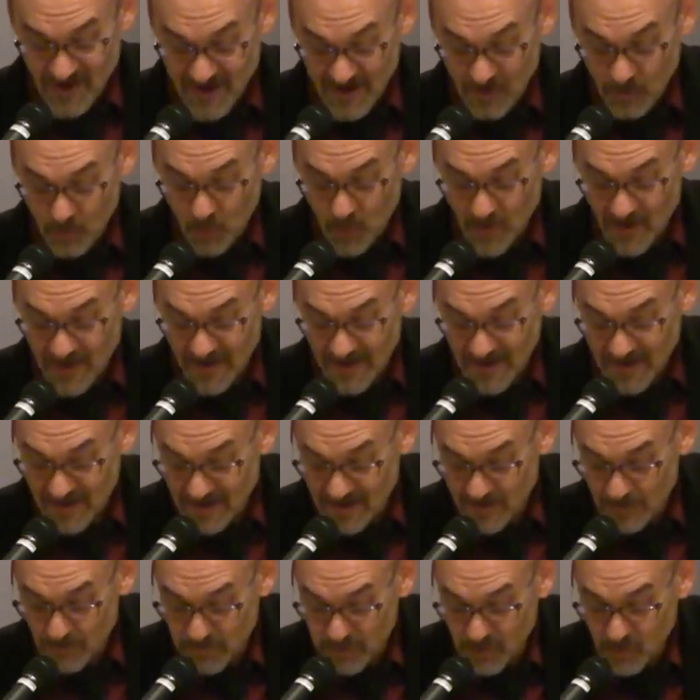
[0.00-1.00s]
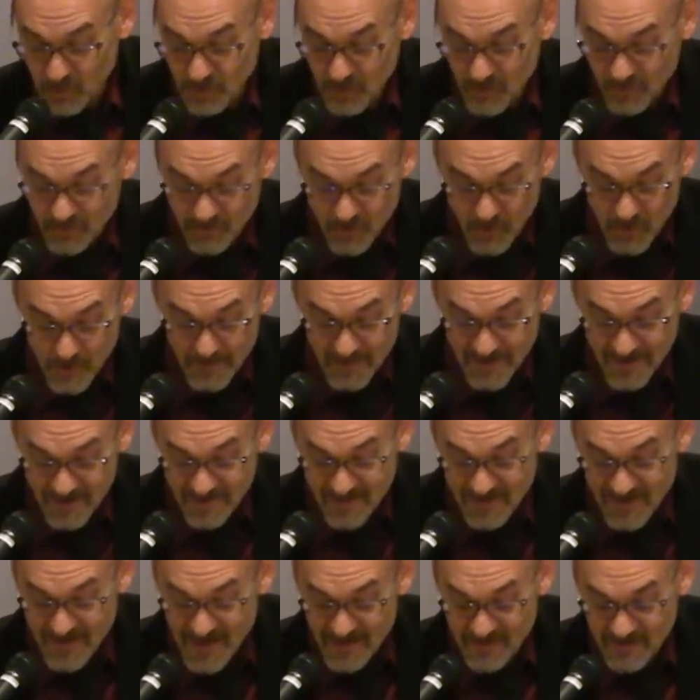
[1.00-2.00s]
at one end and Pluto's orbit
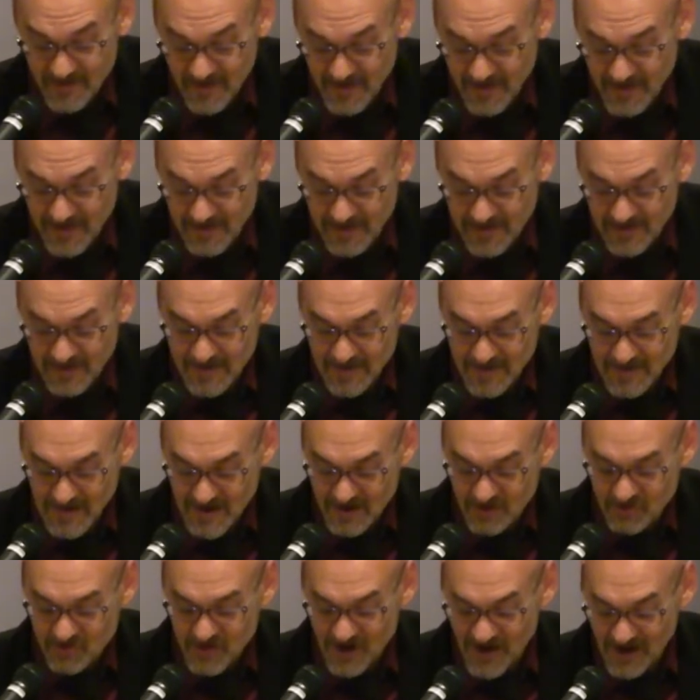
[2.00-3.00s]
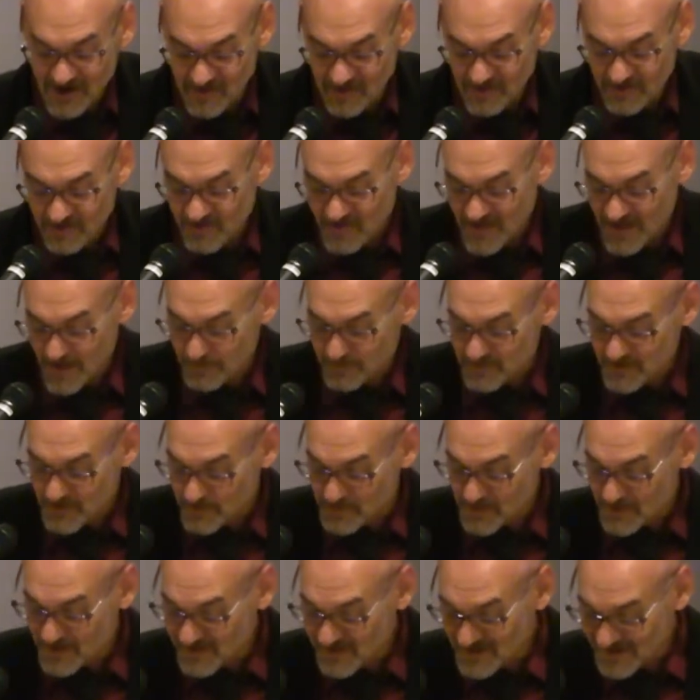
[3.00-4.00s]
at the other end, and challenge them to
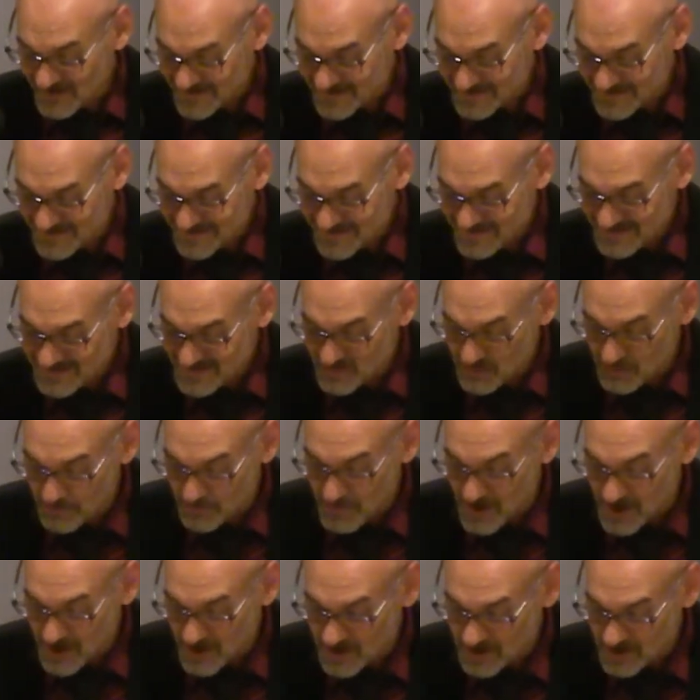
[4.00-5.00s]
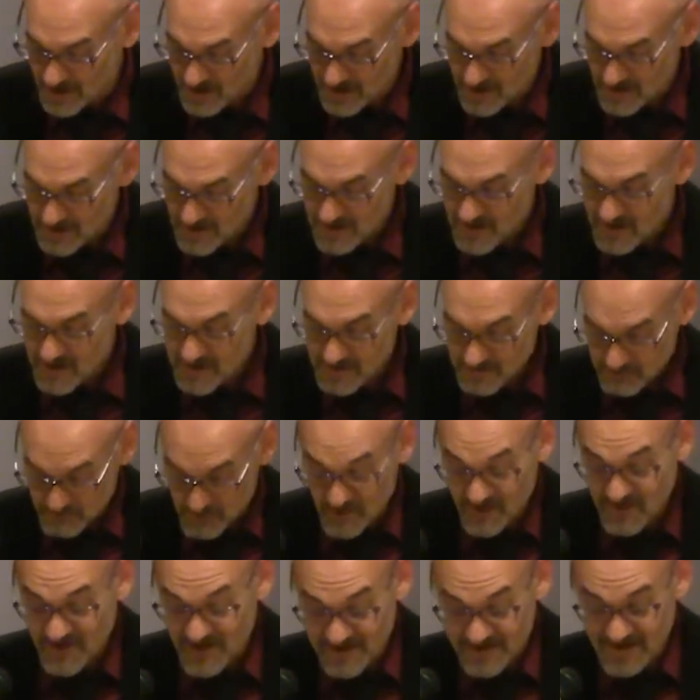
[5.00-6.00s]
predict
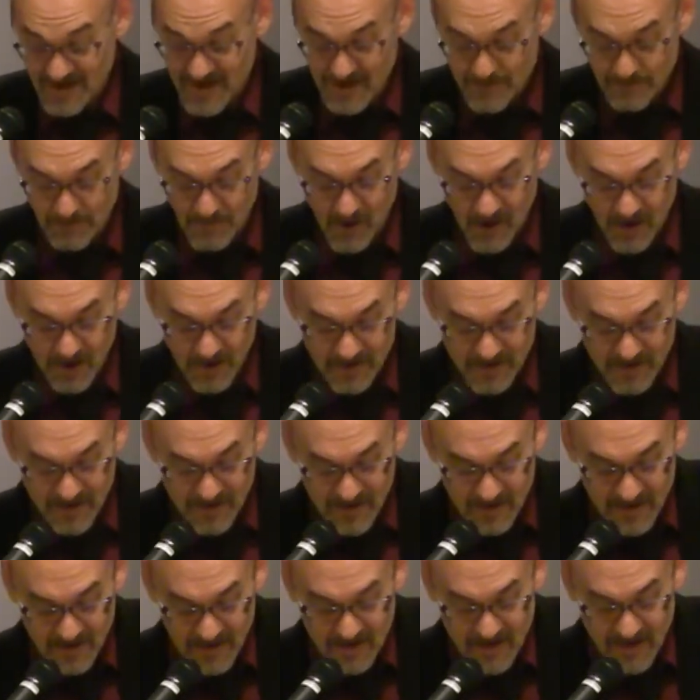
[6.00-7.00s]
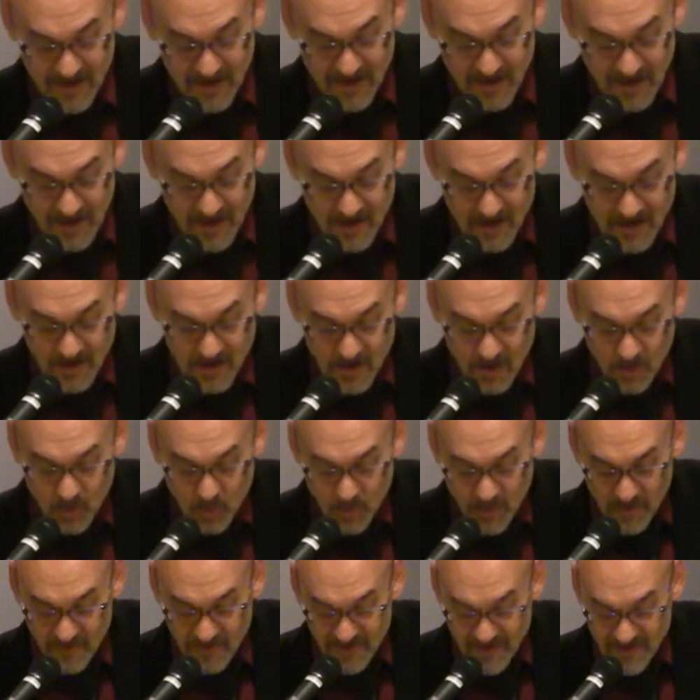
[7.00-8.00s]
and mark in
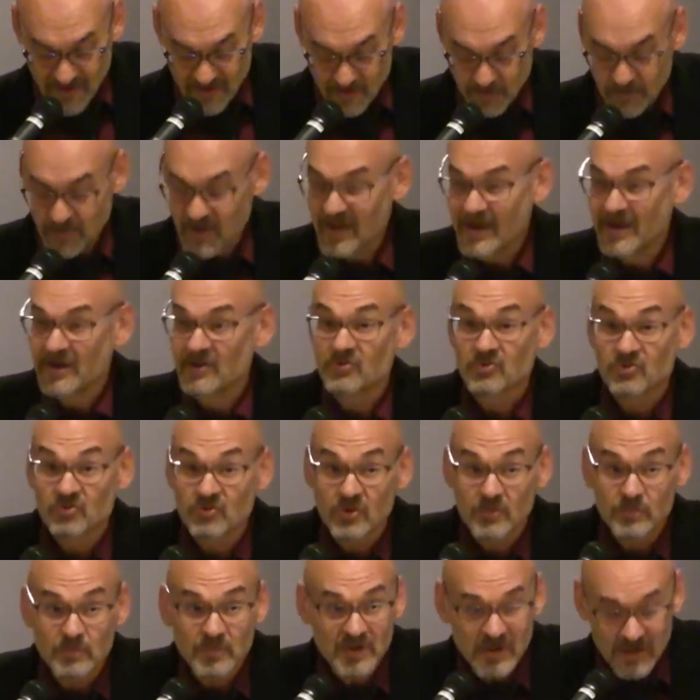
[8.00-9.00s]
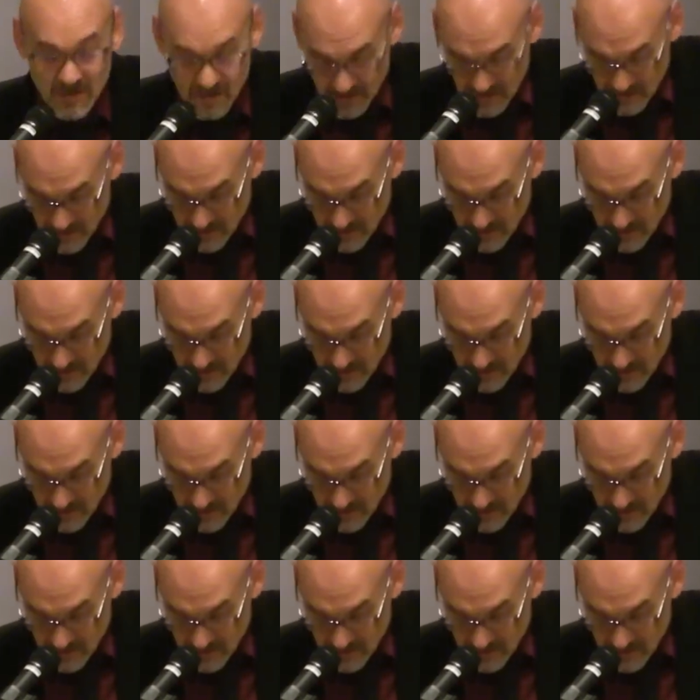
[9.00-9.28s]
where the other planets should be?